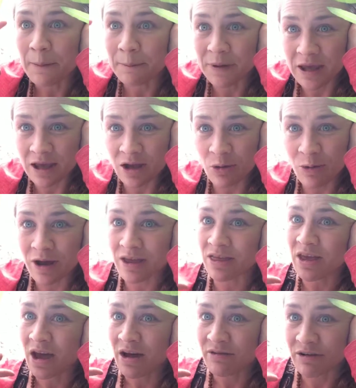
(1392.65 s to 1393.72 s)
being
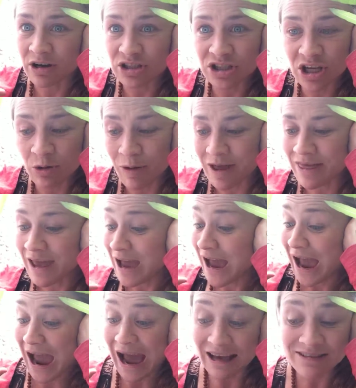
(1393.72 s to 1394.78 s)
with, functioning with,
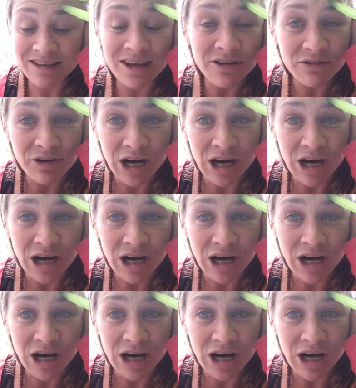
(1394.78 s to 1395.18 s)
asking